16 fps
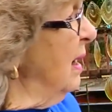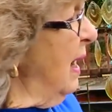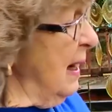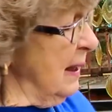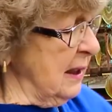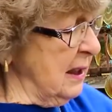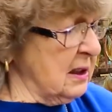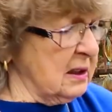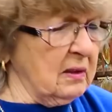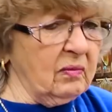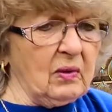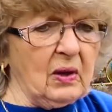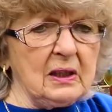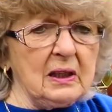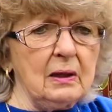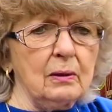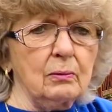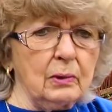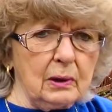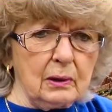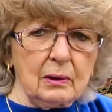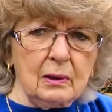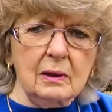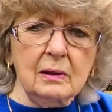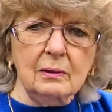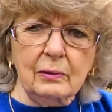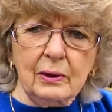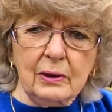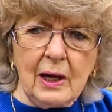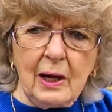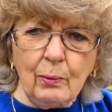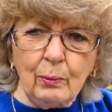I guess if they get real
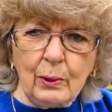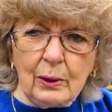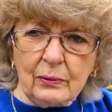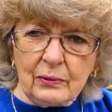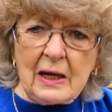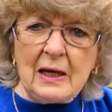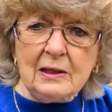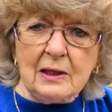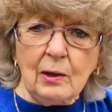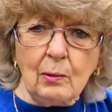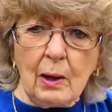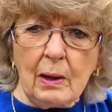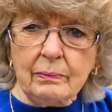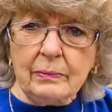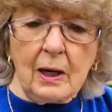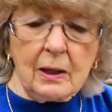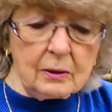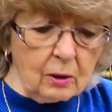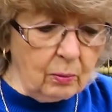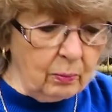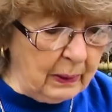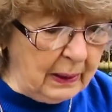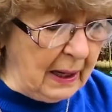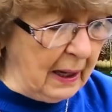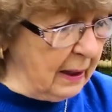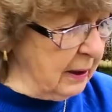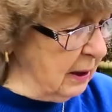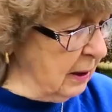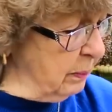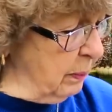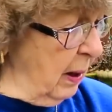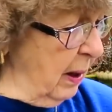hungry, they will. They know I'm not going to be out
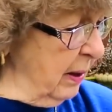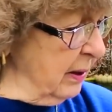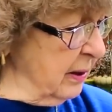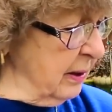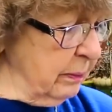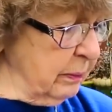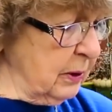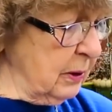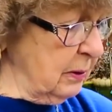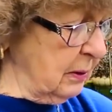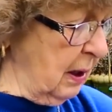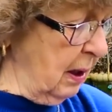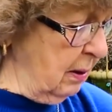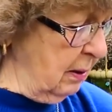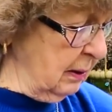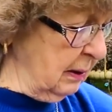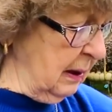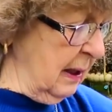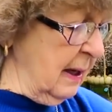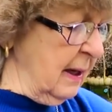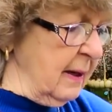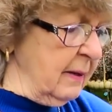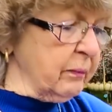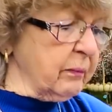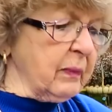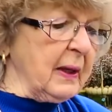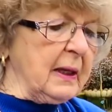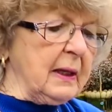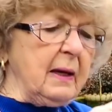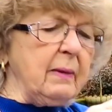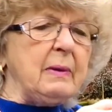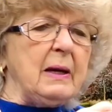here bothering them too long.
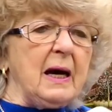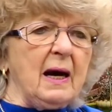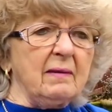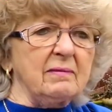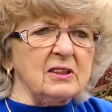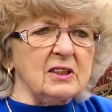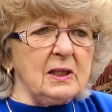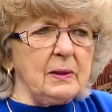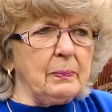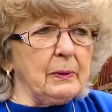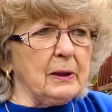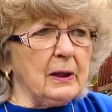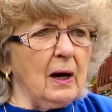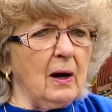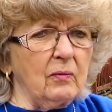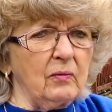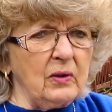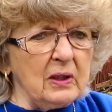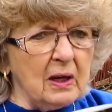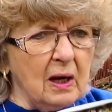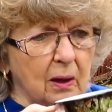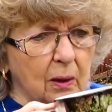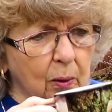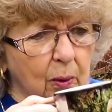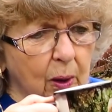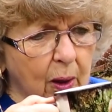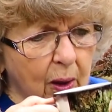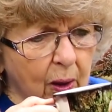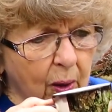Let me have a sip of coffee, y'all.